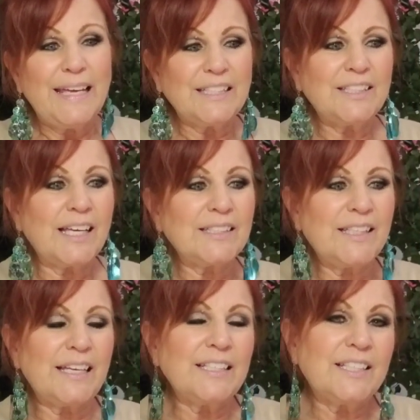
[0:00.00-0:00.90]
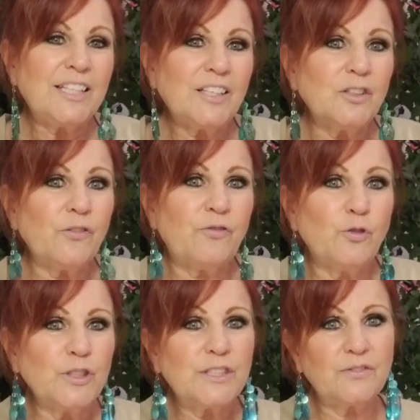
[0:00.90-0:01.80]
It says that until the
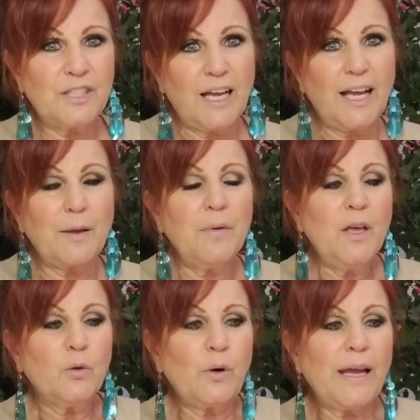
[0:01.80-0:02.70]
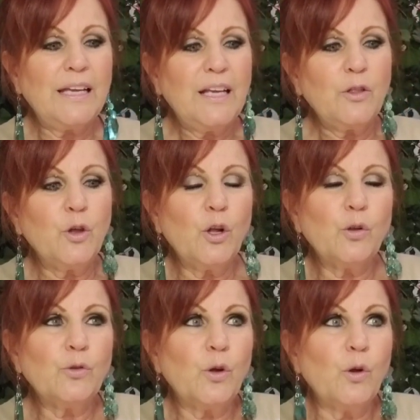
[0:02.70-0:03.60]
fullness of time, right, the,
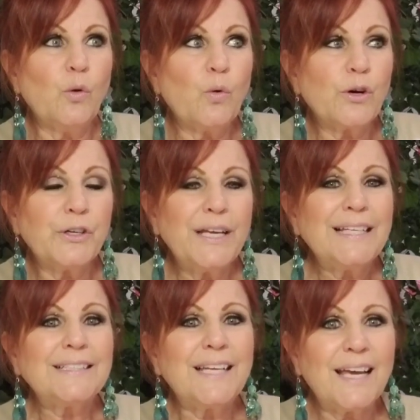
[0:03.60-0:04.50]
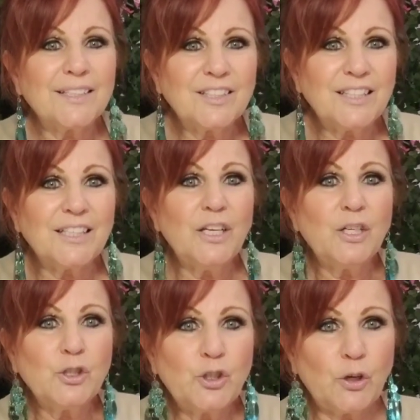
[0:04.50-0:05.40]
the Lord tested
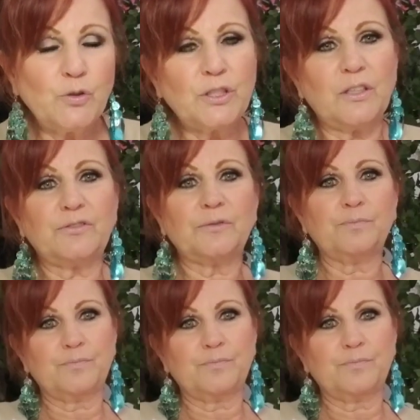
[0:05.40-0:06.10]
Joseph.